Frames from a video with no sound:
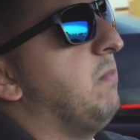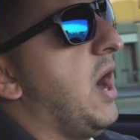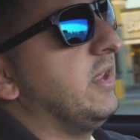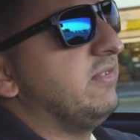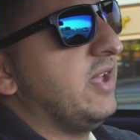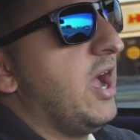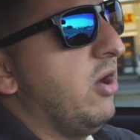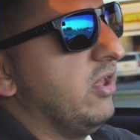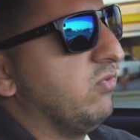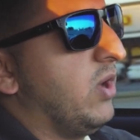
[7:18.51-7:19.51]
body
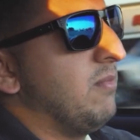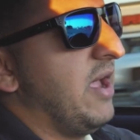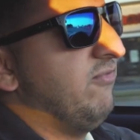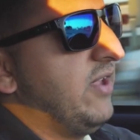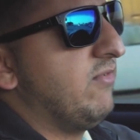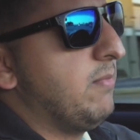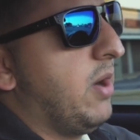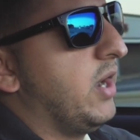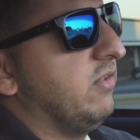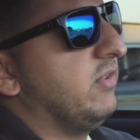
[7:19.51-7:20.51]
style is one of my favorite
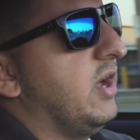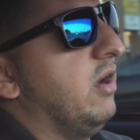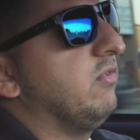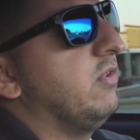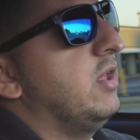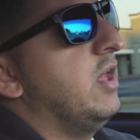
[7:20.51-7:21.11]
body styles